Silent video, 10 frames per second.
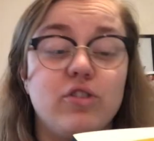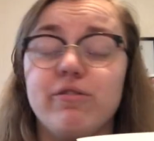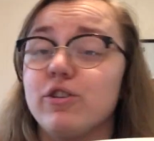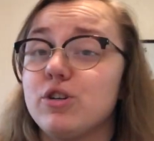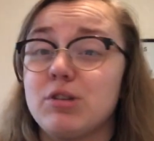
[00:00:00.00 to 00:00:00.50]
The
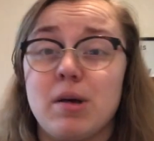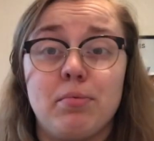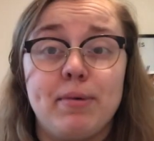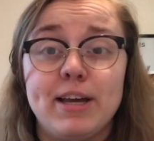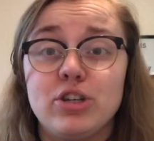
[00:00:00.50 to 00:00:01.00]
first
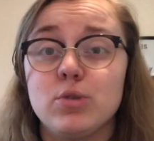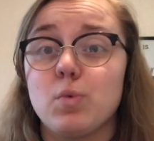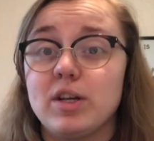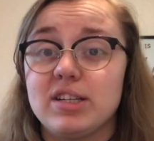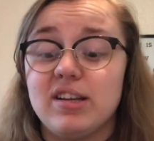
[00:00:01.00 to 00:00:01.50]
couple pages
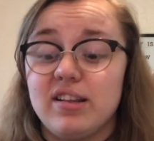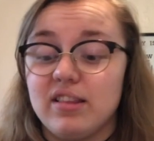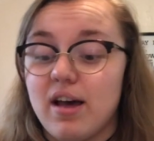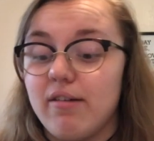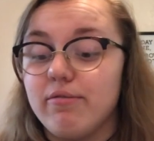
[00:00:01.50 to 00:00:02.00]
wasn't in
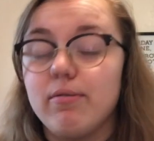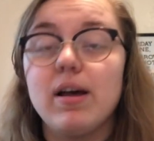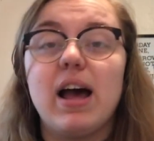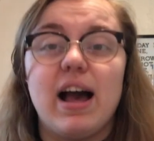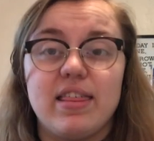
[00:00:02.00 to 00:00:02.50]
love.
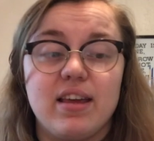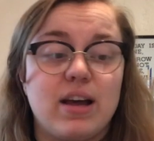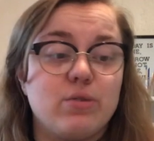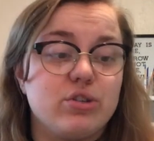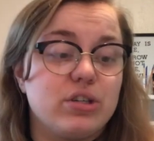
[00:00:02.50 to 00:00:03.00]
I think
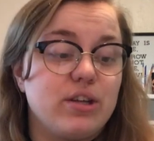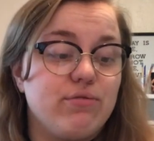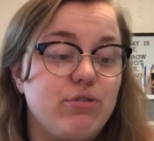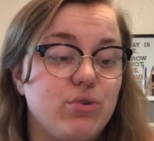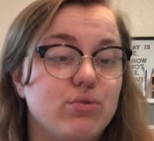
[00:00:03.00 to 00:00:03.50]
I was just
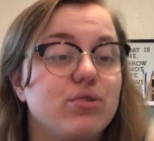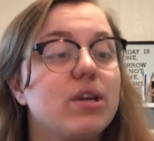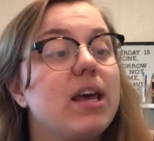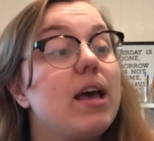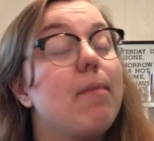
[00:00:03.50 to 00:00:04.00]
confused,
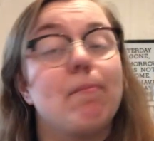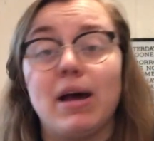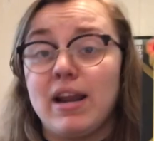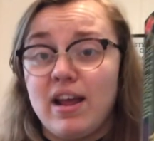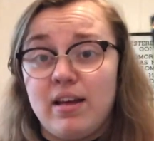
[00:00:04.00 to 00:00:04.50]

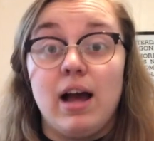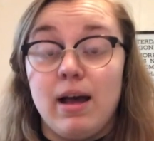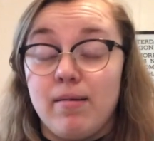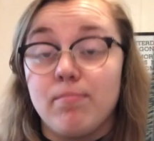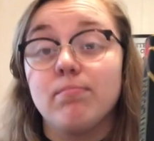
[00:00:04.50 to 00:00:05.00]
but
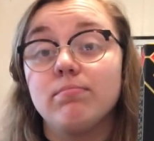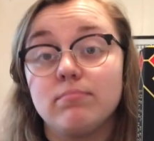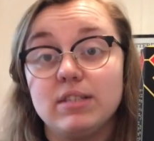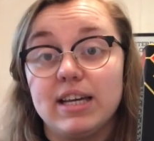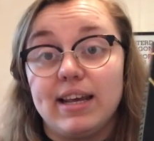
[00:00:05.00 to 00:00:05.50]
I'm
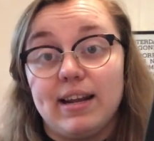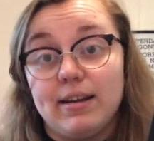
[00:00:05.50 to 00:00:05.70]
digging